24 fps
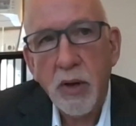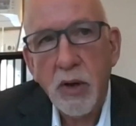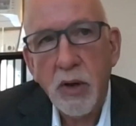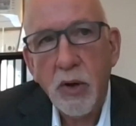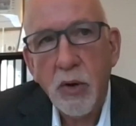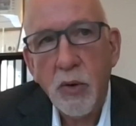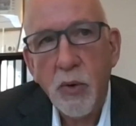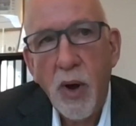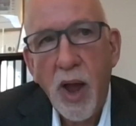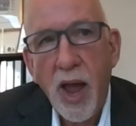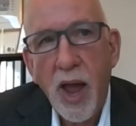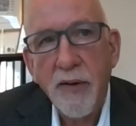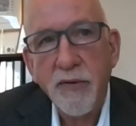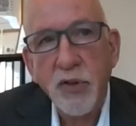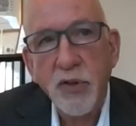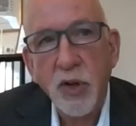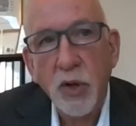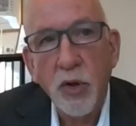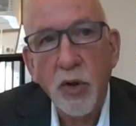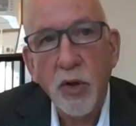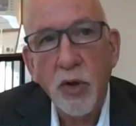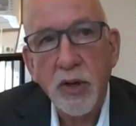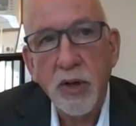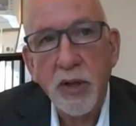you have to
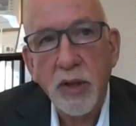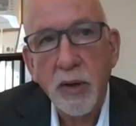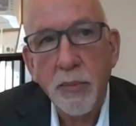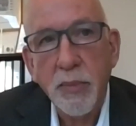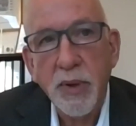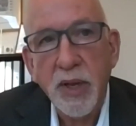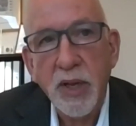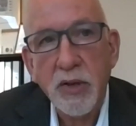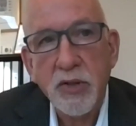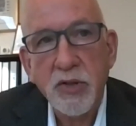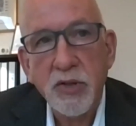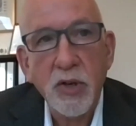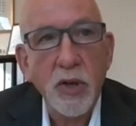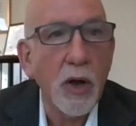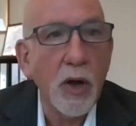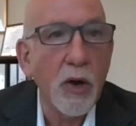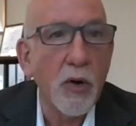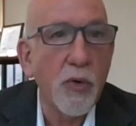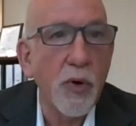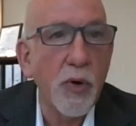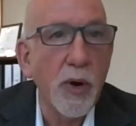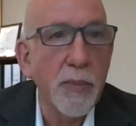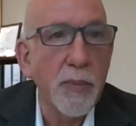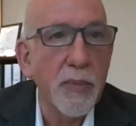look. There'll be
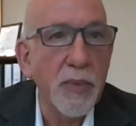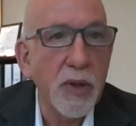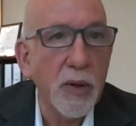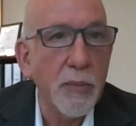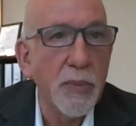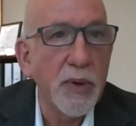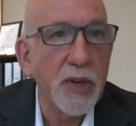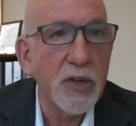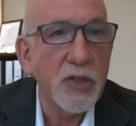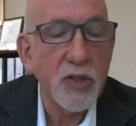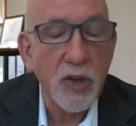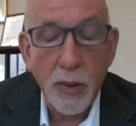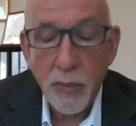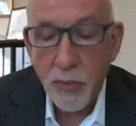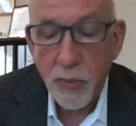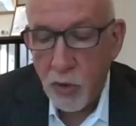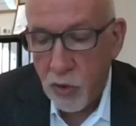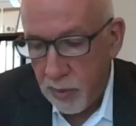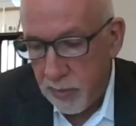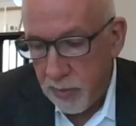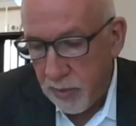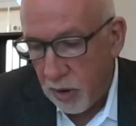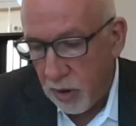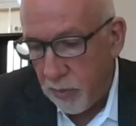some
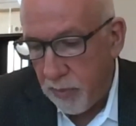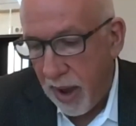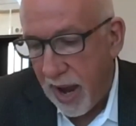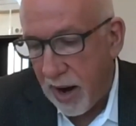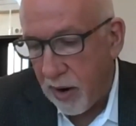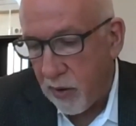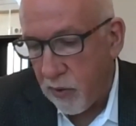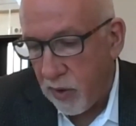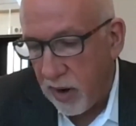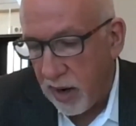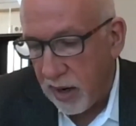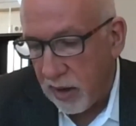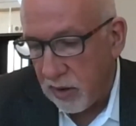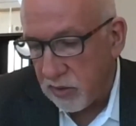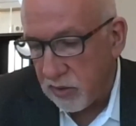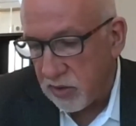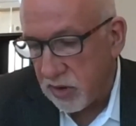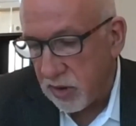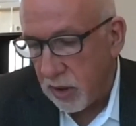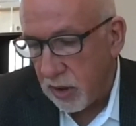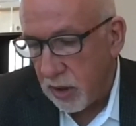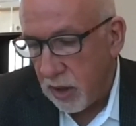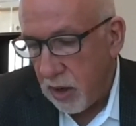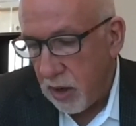criminal
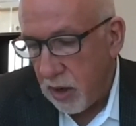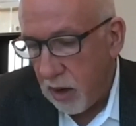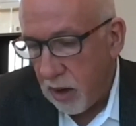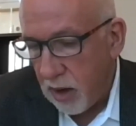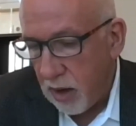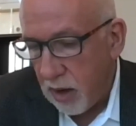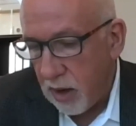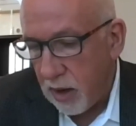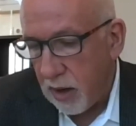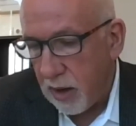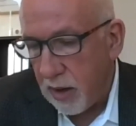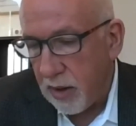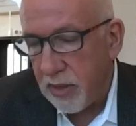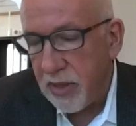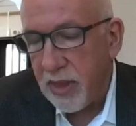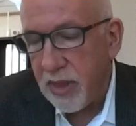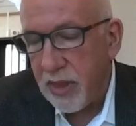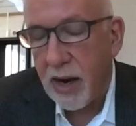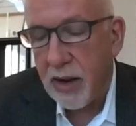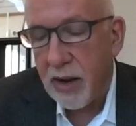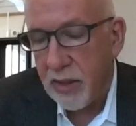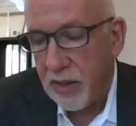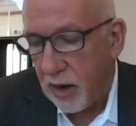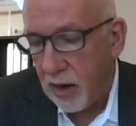backgrounds
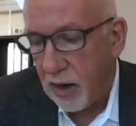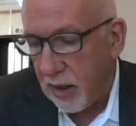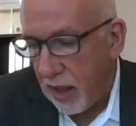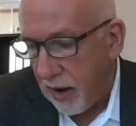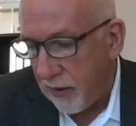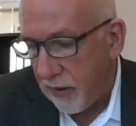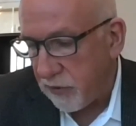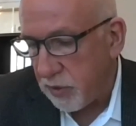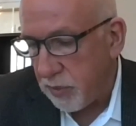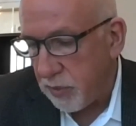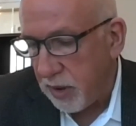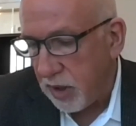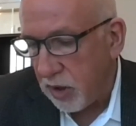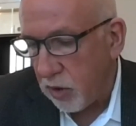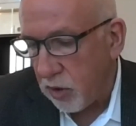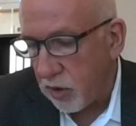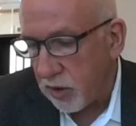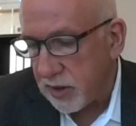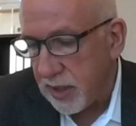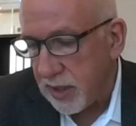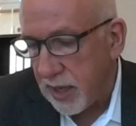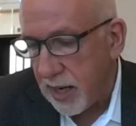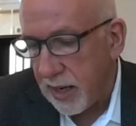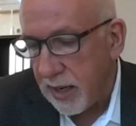that'll have to be
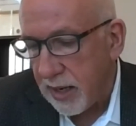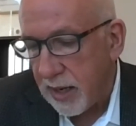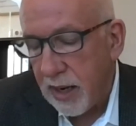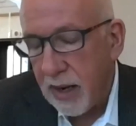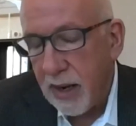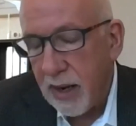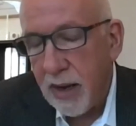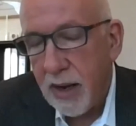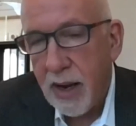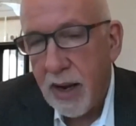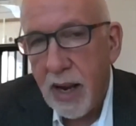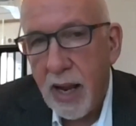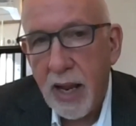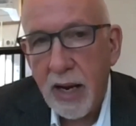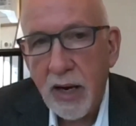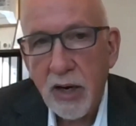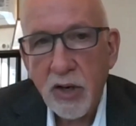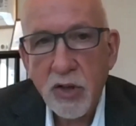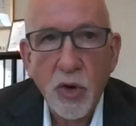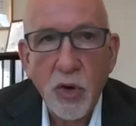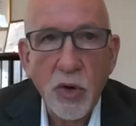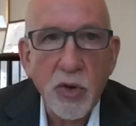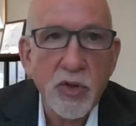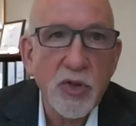looked at, and
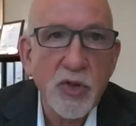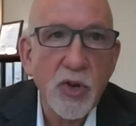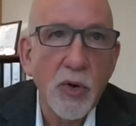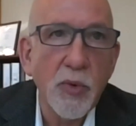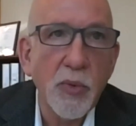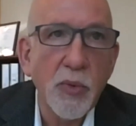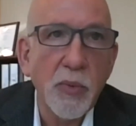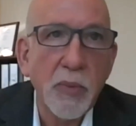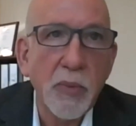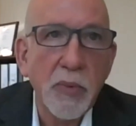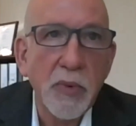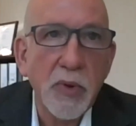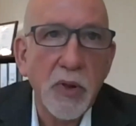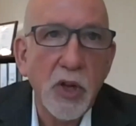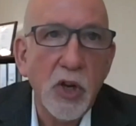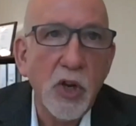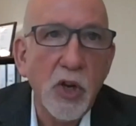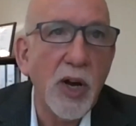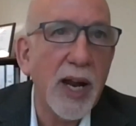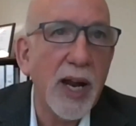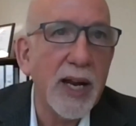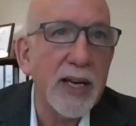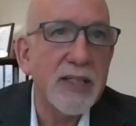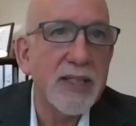it's also the
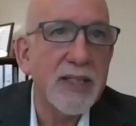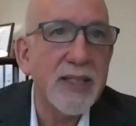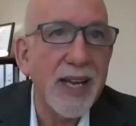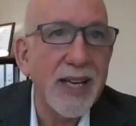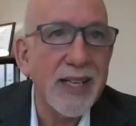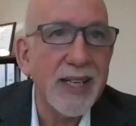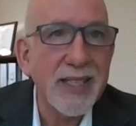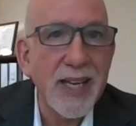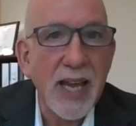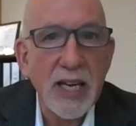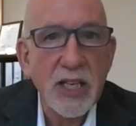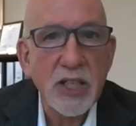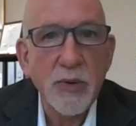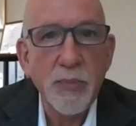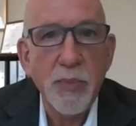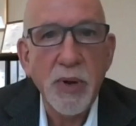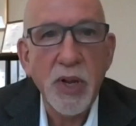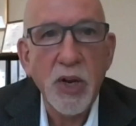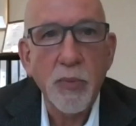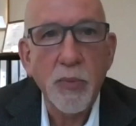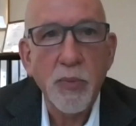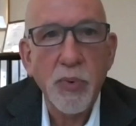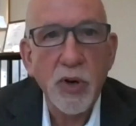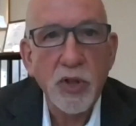United States has to be
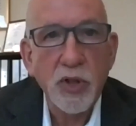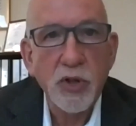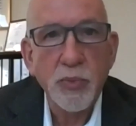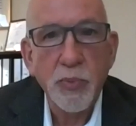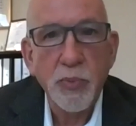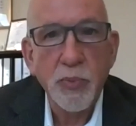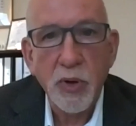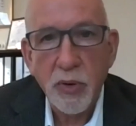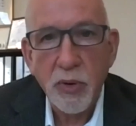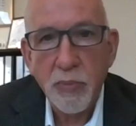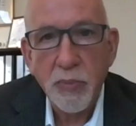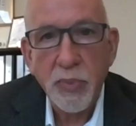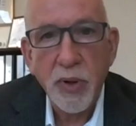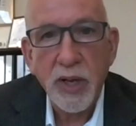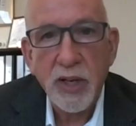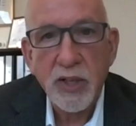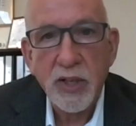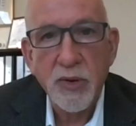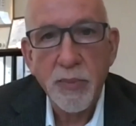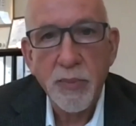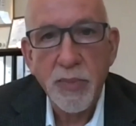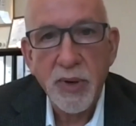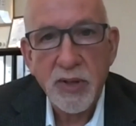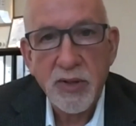your principal place
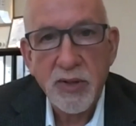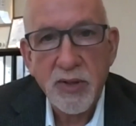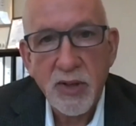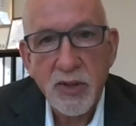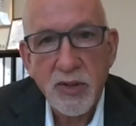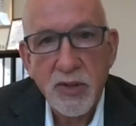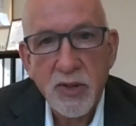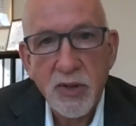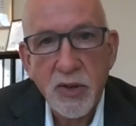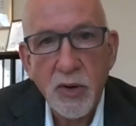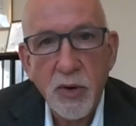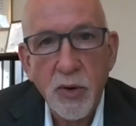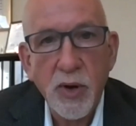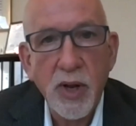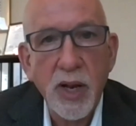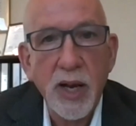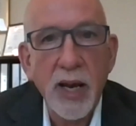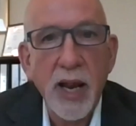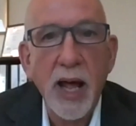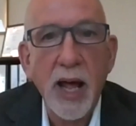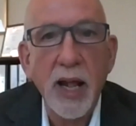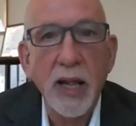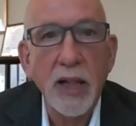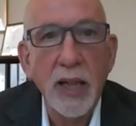of business. You
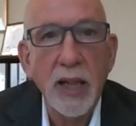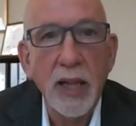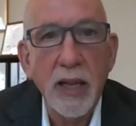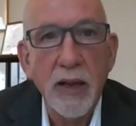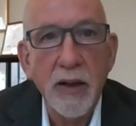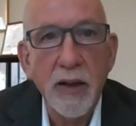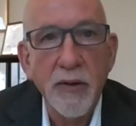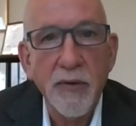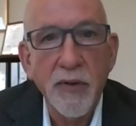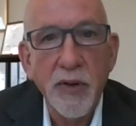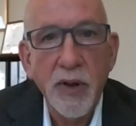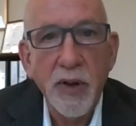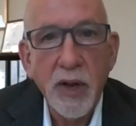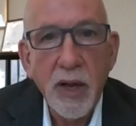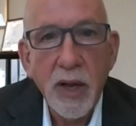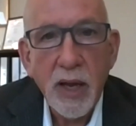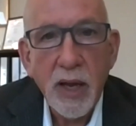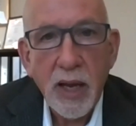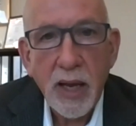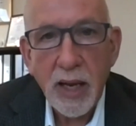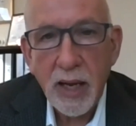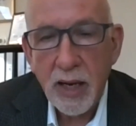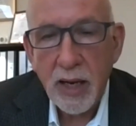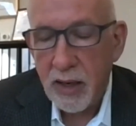cannot live
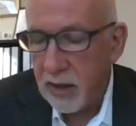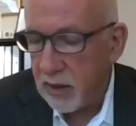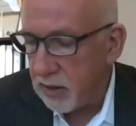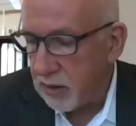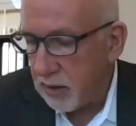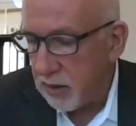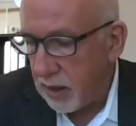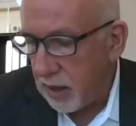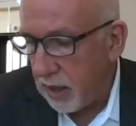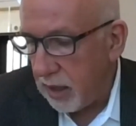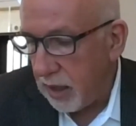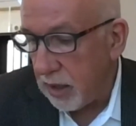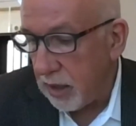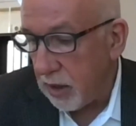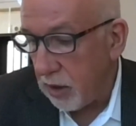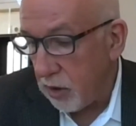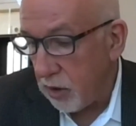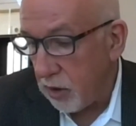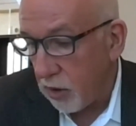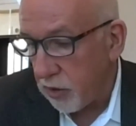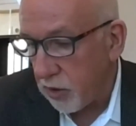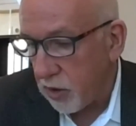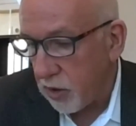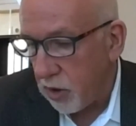in
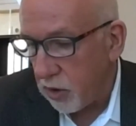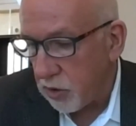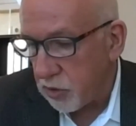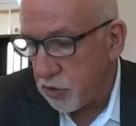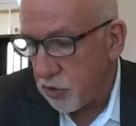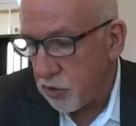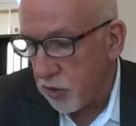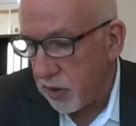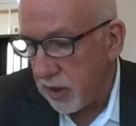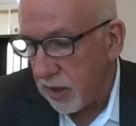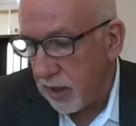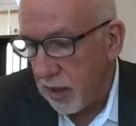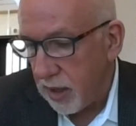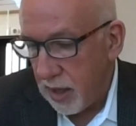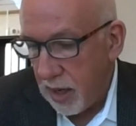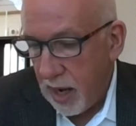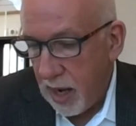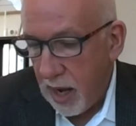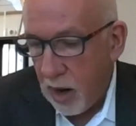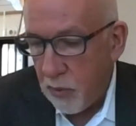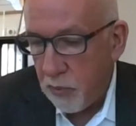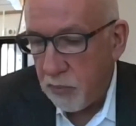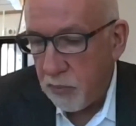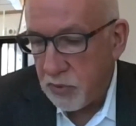another country
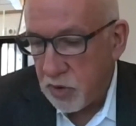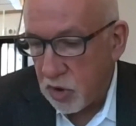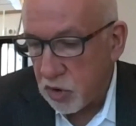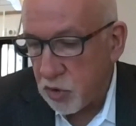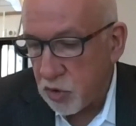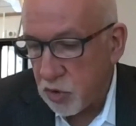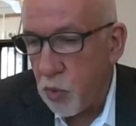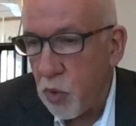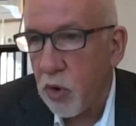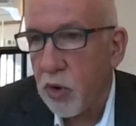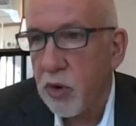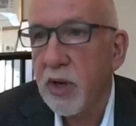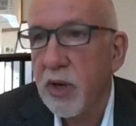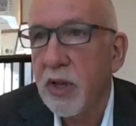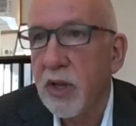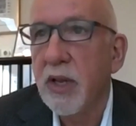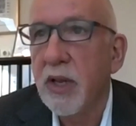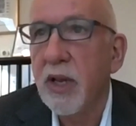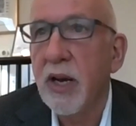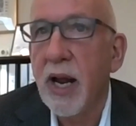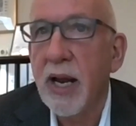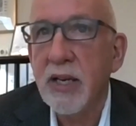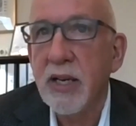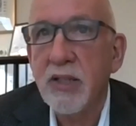and just work in the
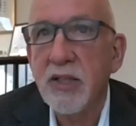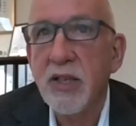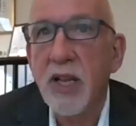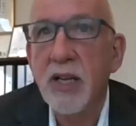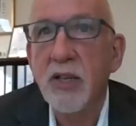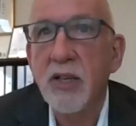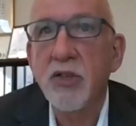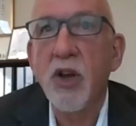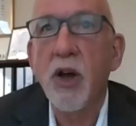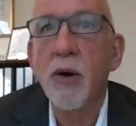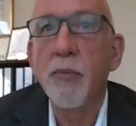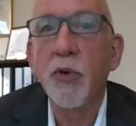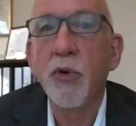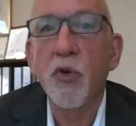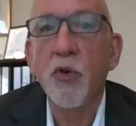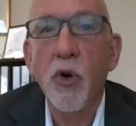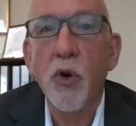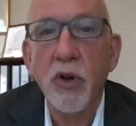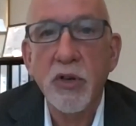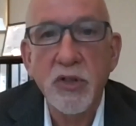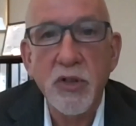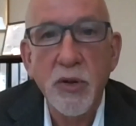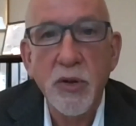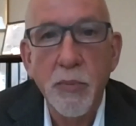United States, come
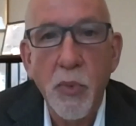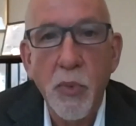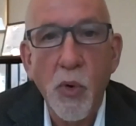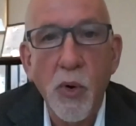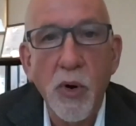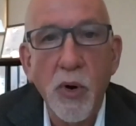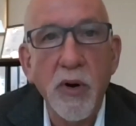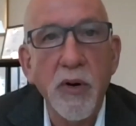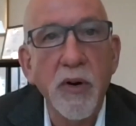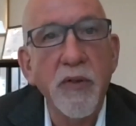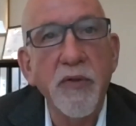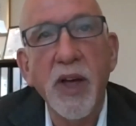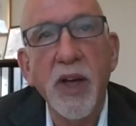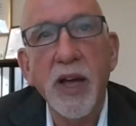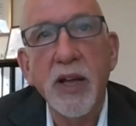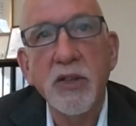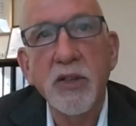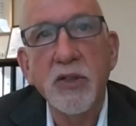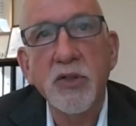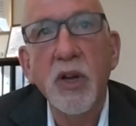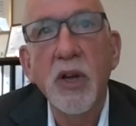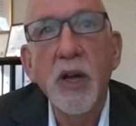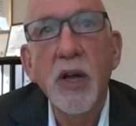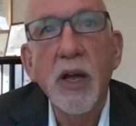across the border if
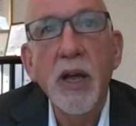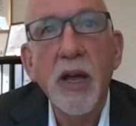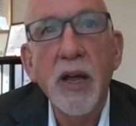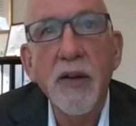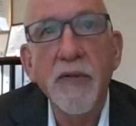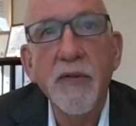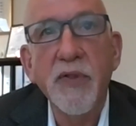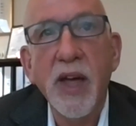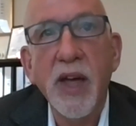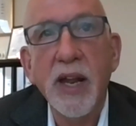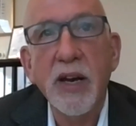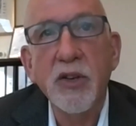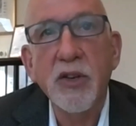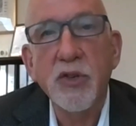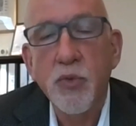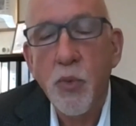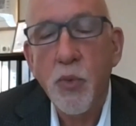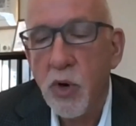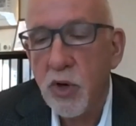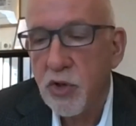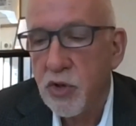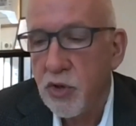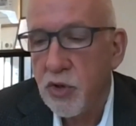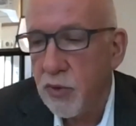that is
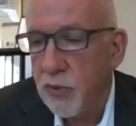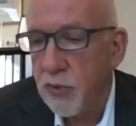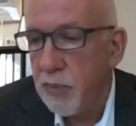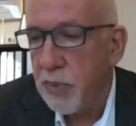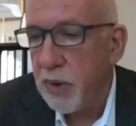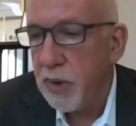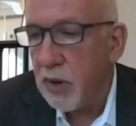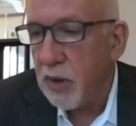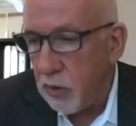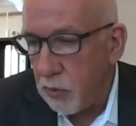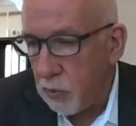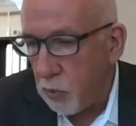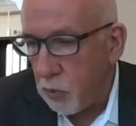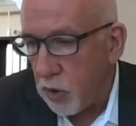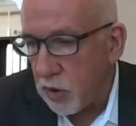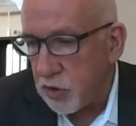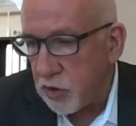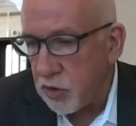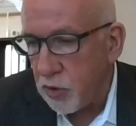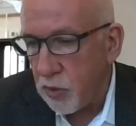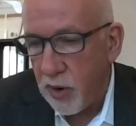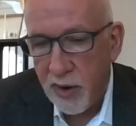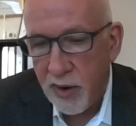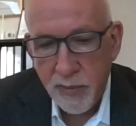what you
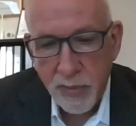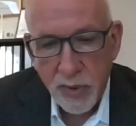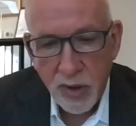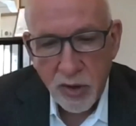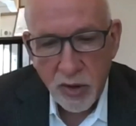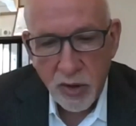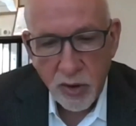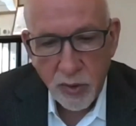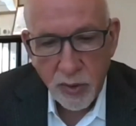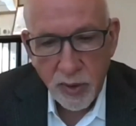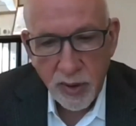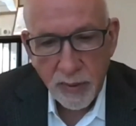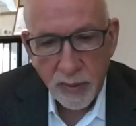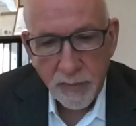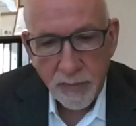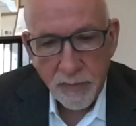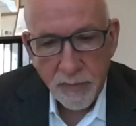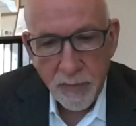have been doing.